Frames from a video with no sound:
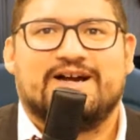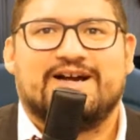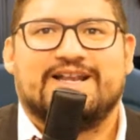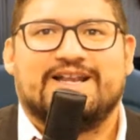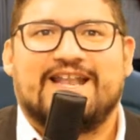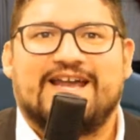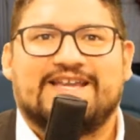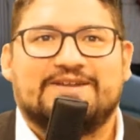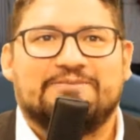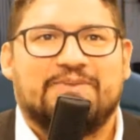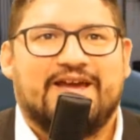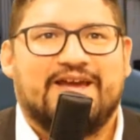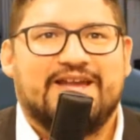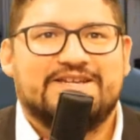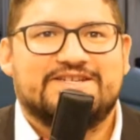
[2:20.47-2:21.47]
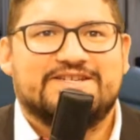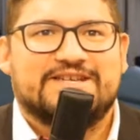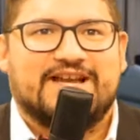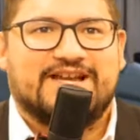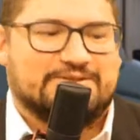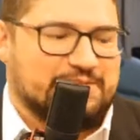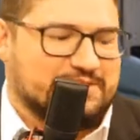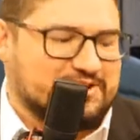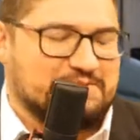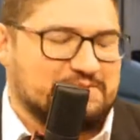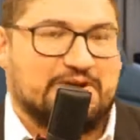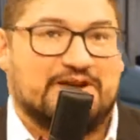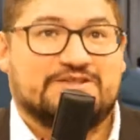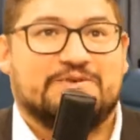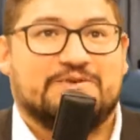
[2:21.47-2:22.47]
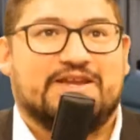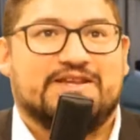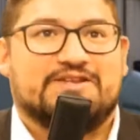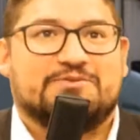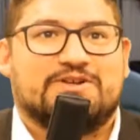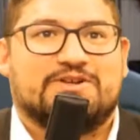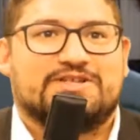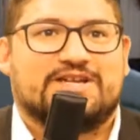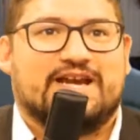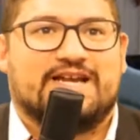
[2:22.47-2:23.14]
Like the page as much as possible. Thanks so much, guys,